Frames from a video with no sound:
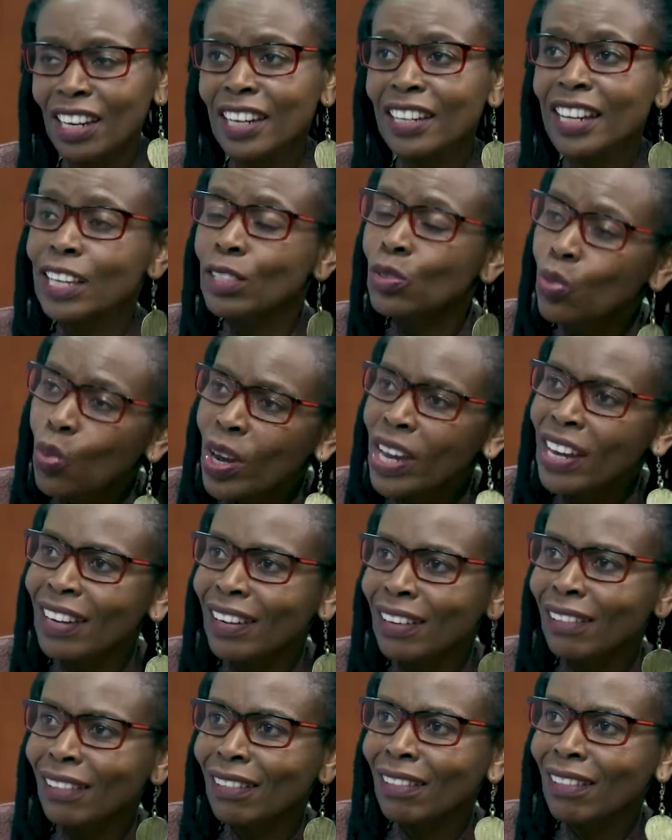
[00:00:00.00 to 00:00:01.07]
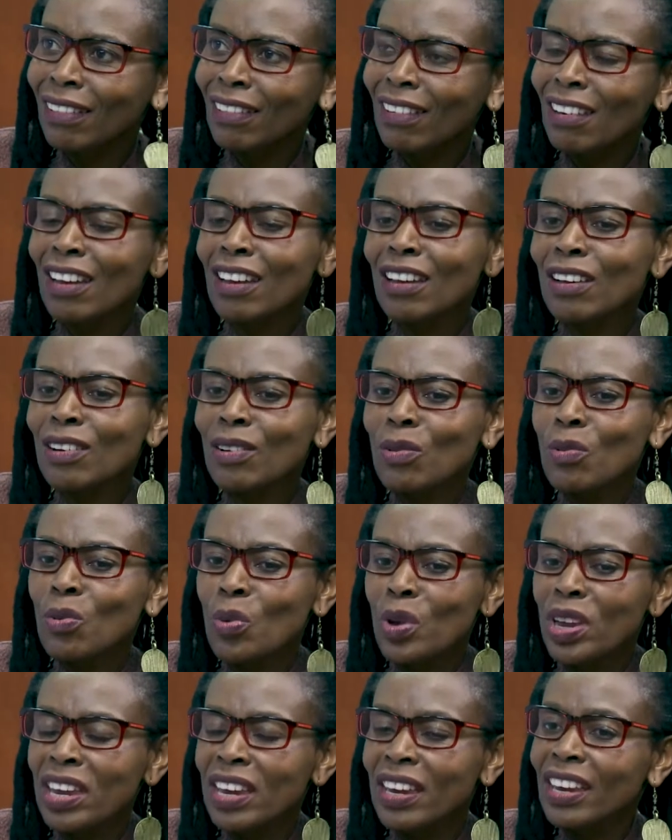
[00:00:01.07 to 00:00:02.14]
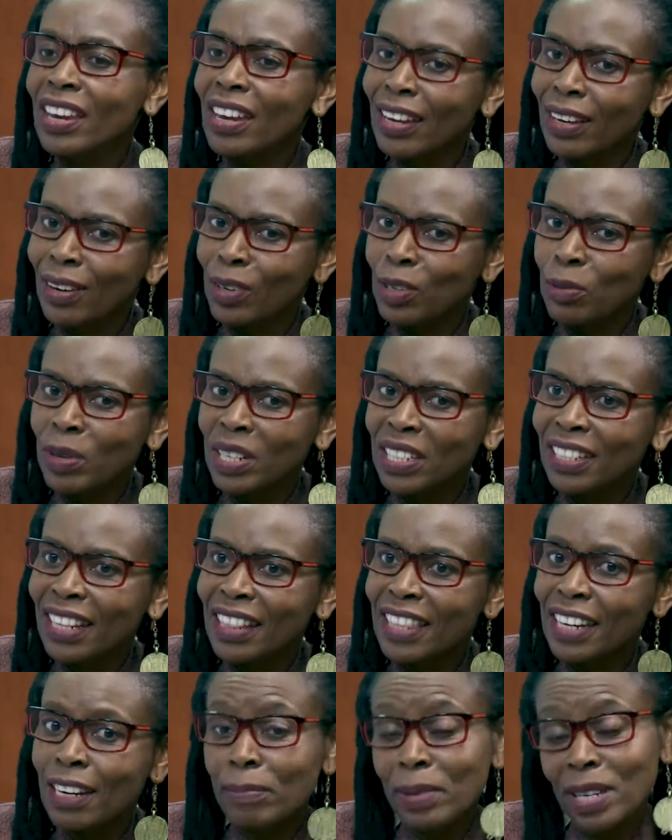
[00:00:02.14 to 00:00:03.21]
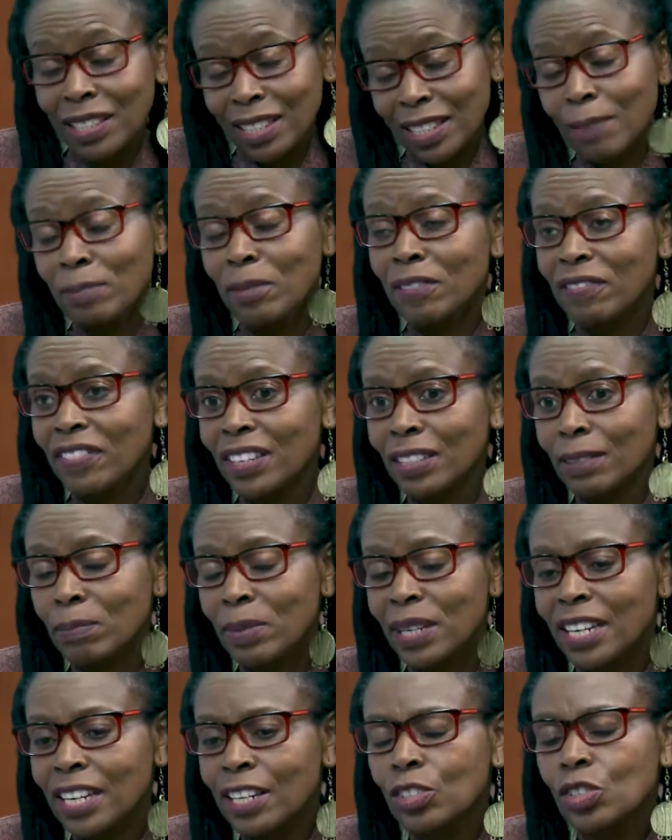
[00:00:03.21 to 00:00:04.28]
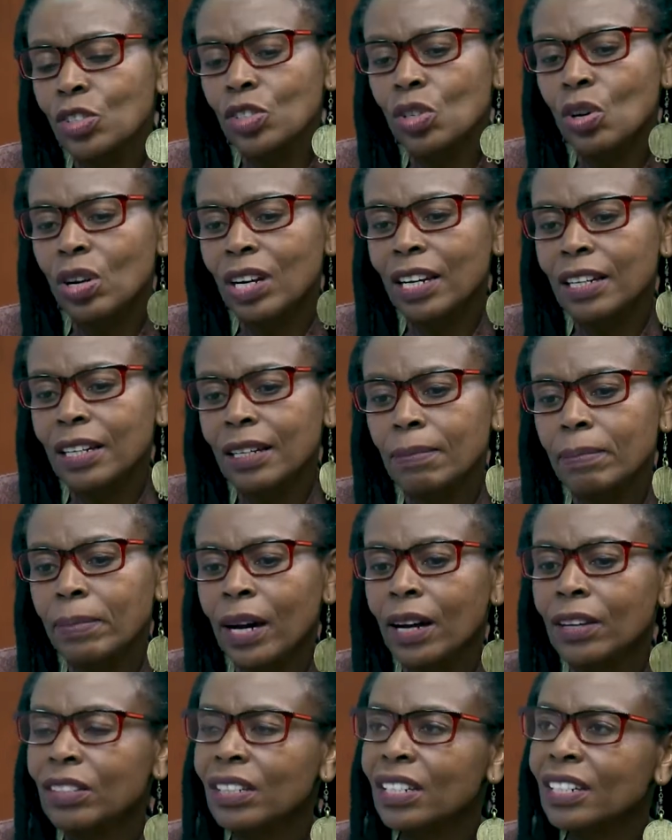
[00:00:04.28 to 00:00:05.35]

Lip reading: that's when we in occupational therapy and some of us begin to talk about